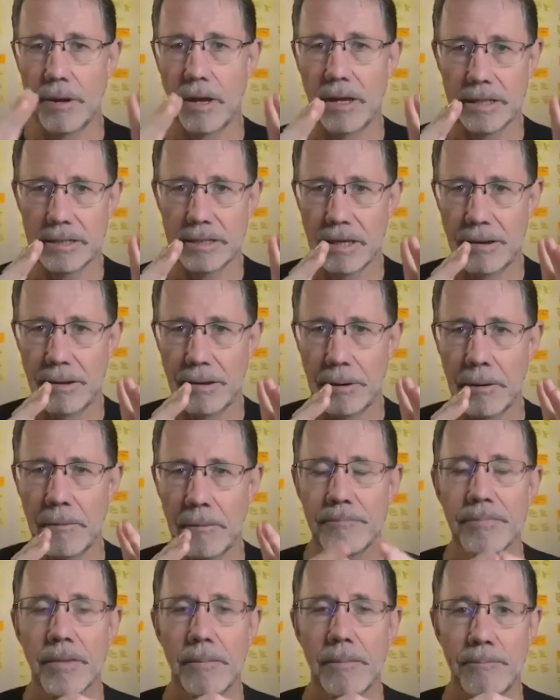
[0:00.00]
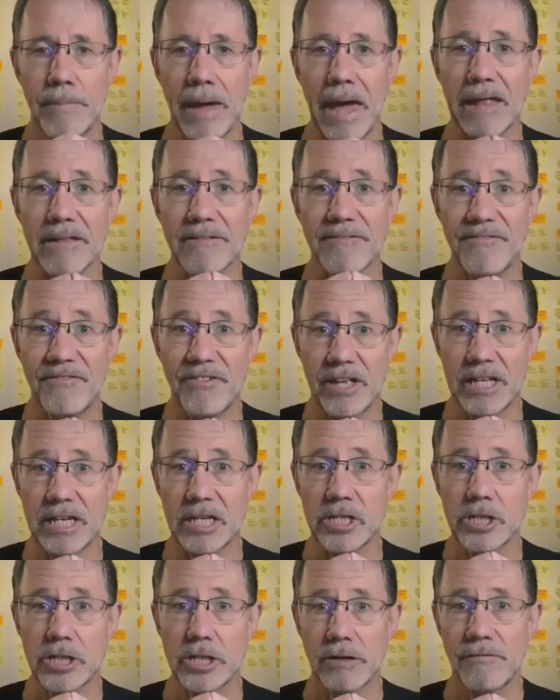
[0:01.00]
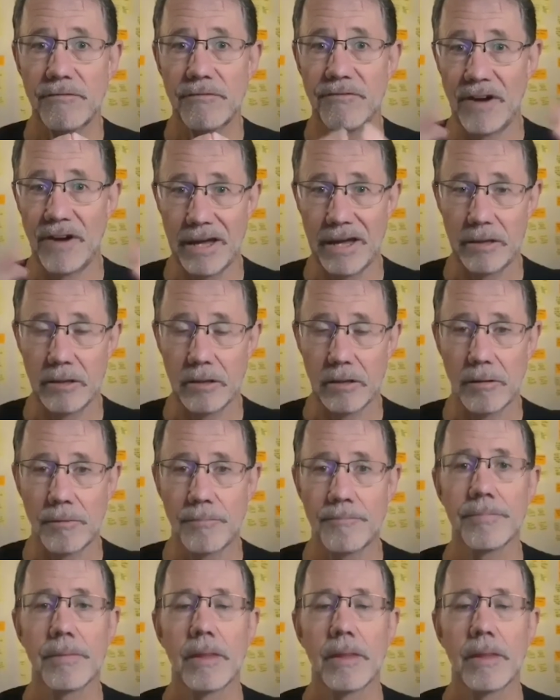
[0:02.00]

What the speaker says: It's a matte finish vinyl,